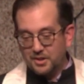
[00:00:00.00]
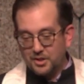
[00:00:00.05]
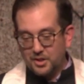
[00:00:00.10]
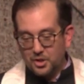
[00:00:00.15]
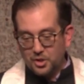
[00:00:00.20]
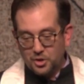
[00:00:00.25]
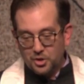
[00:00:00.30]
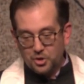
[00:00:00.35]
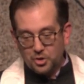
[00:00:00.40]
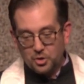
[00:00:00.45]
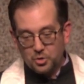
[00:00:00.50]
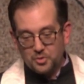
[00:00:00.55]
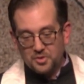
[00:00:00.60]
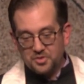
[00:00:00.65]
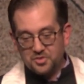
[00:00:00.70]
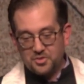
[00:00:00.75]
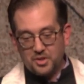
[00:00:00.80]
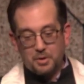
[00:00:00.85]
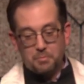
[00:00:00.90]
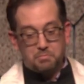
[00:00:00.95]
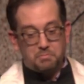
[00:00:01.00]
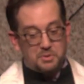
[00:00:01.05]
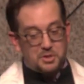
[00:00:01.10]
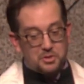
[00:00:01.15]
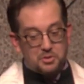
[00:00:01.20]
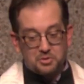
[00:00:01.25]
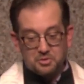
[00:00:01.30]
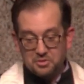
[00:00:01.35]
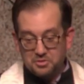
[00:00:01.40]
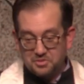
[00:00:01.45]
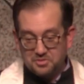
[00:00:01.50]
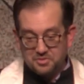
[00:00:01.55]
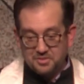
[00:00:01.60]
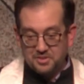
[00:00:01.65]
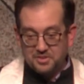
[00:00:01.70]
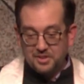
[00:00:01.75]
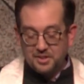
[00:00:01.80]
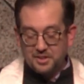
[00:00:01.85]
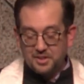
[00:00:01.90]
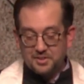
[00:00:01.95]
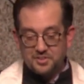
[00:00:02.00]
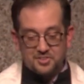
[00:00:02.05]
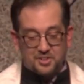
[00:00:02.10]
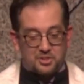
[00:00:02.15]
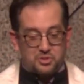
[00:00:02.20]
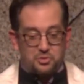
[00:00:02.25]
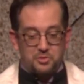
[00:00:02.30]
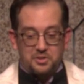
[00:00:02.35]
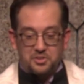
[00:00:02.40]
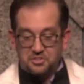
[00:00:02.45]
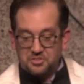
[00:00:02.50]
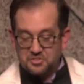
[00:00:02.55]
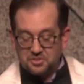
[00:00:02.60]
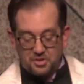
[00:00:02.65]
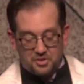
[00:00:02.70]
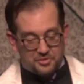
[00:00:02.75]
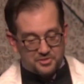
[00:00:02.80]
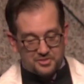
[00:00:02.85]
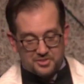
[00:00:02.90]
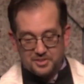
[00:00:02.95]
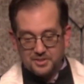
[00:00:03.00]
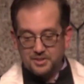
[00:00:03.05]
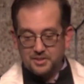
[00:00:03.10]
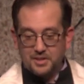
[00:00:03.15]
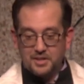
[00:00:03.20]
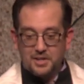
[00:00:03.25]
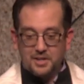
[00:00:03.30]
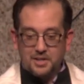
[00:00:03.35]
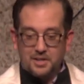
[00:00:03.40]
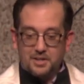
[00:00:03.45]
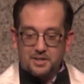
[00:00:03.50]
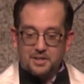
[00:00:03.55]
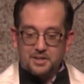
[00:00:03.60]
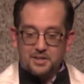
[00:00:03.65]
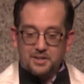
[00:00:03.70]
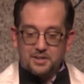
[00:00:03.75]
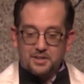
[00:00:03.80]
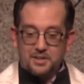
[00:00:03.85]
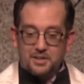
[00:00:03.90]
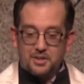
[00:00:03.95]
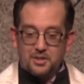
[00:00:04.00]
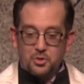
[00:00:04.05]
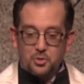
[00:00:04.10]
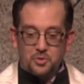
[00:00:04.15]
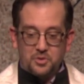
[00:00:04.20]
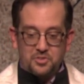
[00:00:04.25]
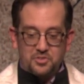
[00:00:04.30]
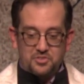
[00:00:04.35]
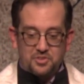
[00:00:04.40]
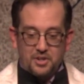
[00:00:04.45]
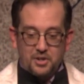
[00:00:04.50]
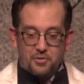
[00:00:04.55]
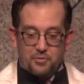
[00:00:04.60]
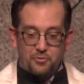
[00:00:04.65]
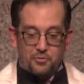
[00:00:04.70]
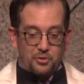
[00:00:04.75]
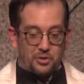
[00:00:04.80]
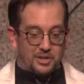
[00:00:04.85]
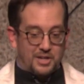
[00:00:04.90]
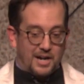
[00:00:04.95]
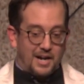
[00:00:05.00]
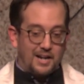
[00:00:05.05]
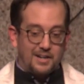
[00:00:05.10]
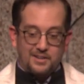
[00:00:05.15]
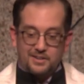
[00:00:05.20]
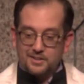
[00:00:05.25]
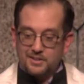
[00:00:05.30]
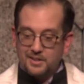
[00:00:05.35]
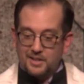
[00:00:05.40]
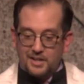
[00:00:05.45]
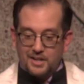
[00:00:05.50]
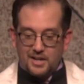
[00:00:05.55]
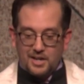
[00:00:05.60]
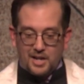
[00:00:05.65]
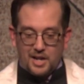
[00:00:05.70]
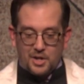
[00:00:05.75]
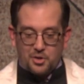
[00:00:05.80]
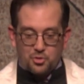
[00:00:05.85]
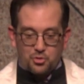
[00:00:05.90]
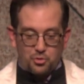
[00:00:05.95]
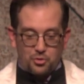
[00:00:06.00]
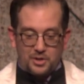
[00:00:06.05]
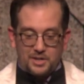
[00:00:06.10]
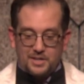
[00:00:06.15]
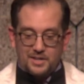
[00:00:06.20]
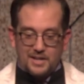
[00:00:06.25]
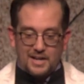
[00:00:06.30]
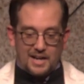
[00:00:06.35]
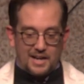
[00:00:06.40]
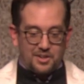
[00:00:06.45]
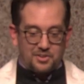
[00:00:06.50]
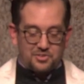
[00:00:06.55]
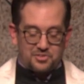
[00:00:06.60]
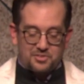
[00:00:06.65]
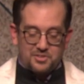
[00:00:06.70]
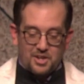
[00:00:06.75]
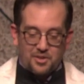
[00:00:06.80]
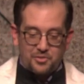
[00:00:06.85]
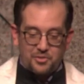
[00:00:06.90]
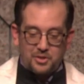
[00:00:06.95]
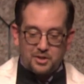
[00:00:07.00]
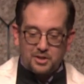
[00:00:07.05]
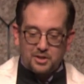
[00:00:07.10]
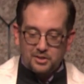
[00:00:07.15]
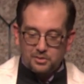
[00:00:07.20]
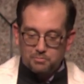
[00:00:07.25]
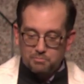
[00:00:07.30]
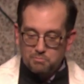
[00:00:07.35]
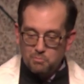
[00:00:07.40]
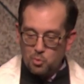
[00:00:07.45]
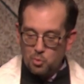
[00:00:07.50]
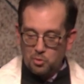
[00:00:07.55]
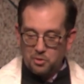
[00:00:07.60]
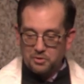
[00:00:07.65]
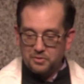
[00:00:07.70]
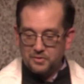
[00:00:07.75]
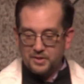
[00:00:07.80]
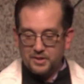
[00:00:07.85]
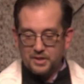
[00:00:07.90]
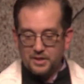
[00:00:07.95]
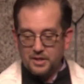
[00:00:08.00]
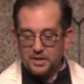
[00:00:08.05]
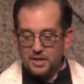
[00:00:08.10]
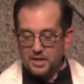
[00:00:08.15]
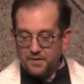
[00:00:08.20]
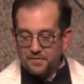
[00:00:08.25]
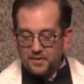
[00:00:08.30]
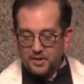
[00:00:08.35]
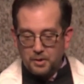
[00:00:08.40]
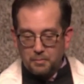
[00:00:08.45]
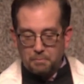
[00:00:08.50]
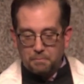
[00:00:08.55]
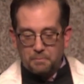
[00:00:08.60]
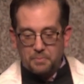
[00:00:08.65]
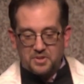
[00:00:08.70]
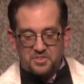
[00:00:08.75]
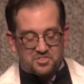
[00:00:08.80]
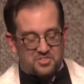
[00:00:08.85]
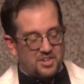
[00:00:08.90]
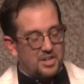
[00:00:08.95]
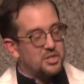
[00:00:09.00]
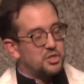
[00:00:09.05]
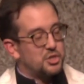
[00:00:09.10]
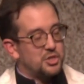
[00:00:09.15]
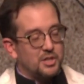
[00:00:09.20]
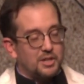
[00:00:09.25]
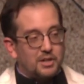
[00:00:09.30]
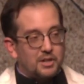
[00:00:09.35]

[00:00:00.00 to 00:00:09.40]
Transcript: who is abused, sexually assaulted, who is forgotten and treated as nothing more than a possession.